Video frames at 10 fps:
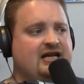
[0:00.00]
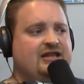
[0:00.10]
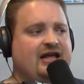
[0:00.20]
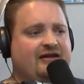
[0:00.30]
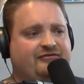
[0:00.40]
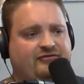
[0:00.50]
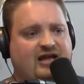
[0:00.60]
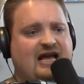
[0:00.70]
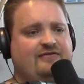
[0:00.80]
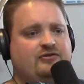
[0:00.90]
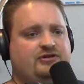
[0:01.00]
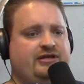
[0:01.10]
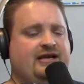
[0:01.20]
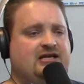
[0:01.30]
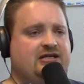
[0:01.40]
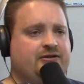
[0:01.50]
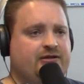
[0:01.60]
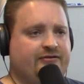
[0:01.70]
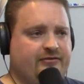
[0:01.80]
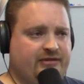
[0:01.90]
that flavor to the
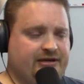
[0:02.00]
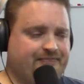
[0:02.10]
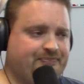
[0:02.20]
exterior of the meat.